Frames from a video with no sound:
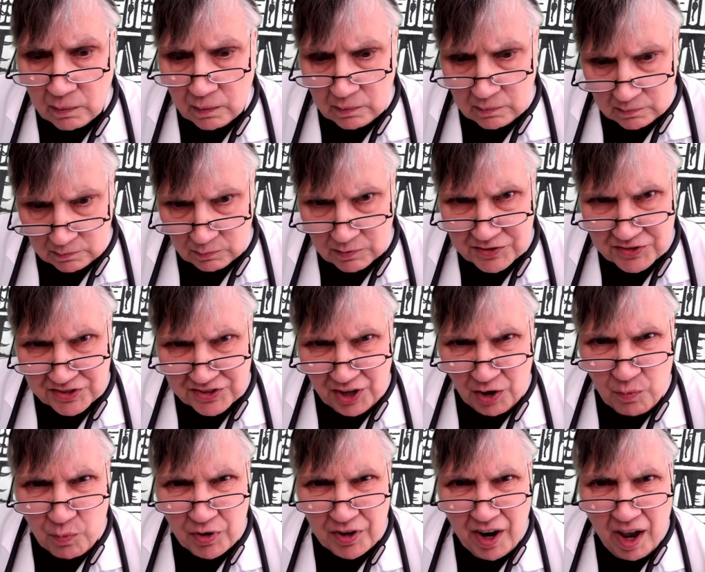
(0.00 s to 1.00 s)
Well, so
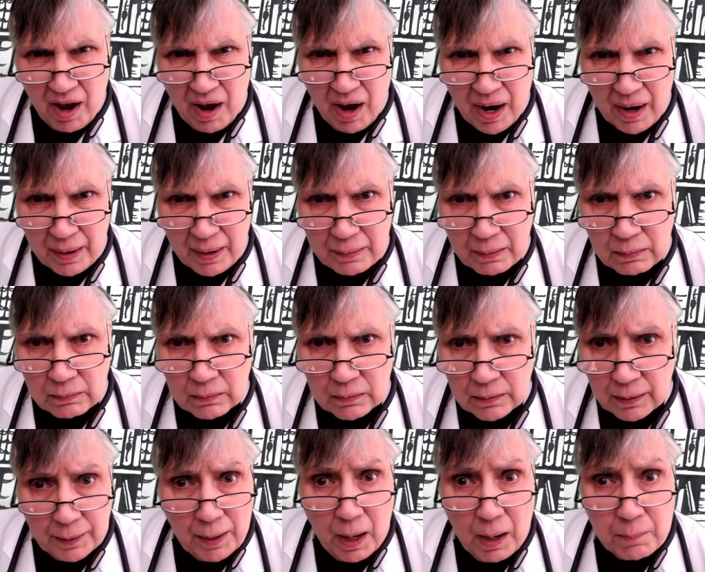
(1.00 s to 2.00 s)
would I,
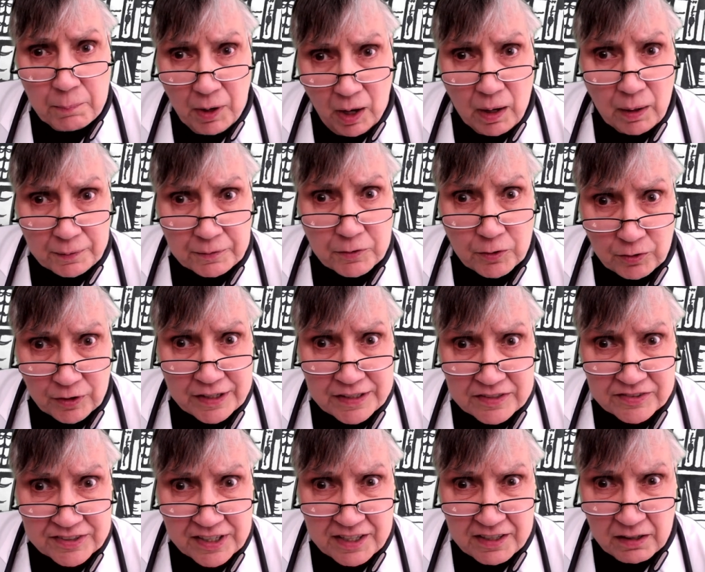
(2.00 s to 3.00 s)
and I'm not
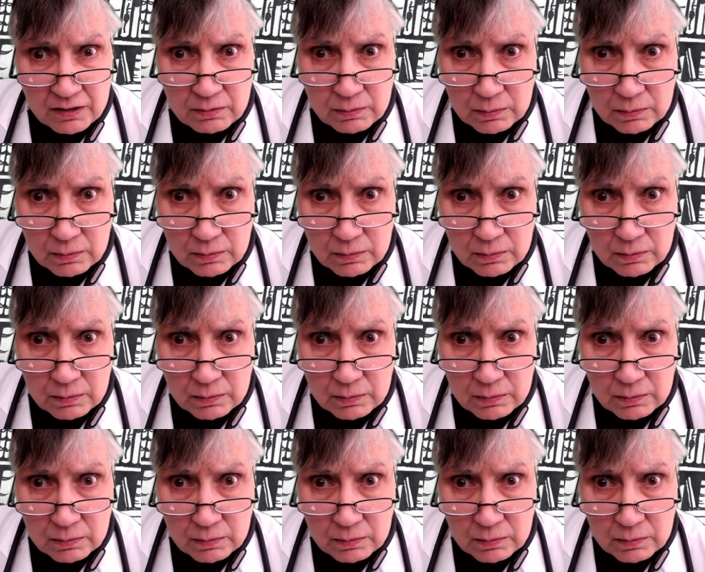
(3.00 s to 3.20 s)
crazy.